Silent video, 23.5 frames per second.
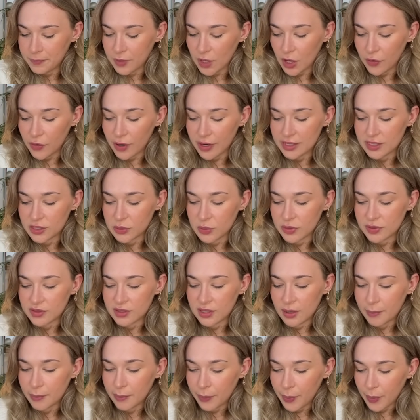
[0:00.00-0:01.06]
All right, so if
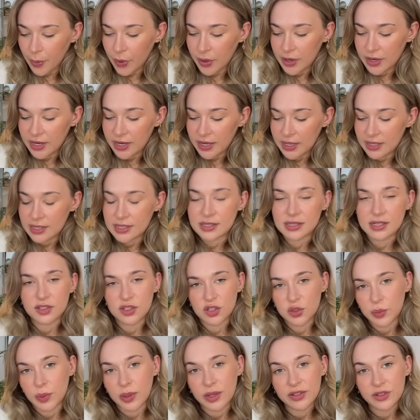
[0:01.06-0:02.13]
somebody in a
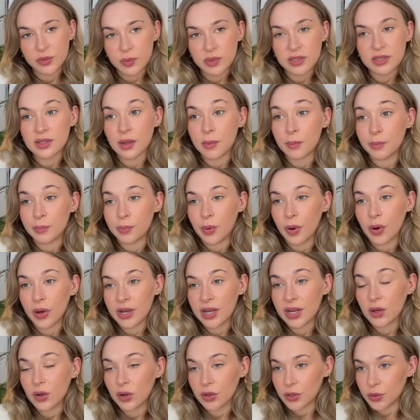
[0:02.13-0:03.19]
situation with
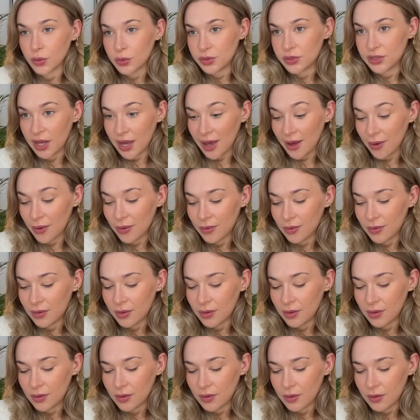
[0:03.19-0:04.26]
somebody got you down,
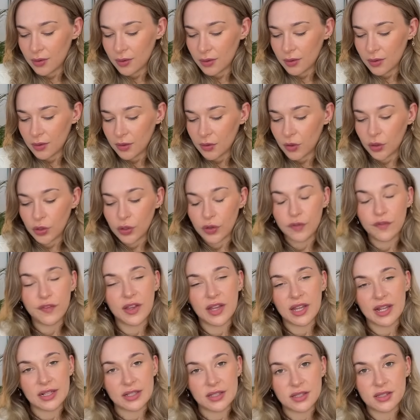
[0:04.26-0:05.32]
got you
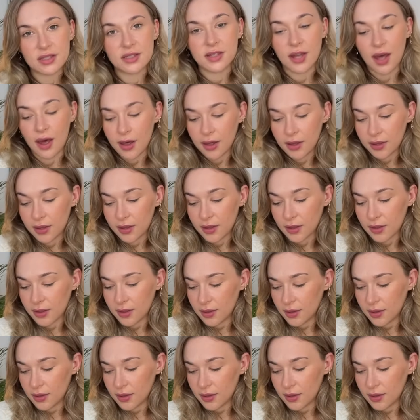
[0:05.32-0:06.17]
feeling stuck,